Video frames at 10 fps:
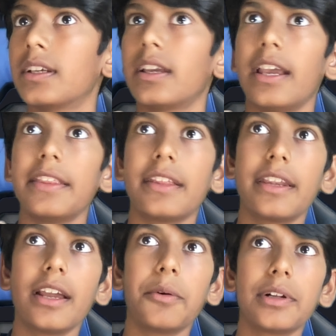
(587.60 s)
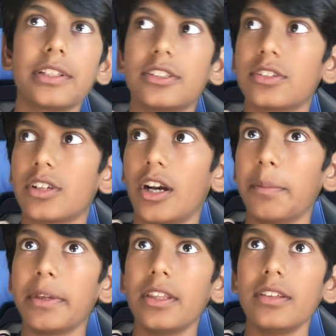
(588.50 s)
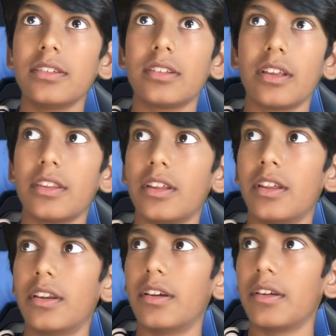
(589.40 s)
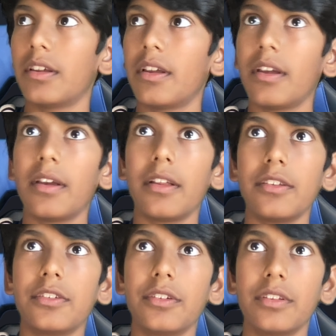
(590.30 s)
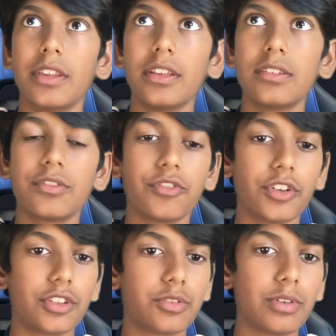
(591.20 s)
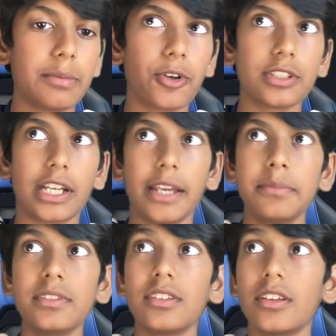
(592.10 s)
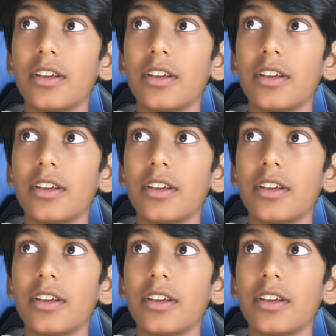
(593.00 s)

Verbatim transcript: And then now we'll just copy this and then do this for three more times.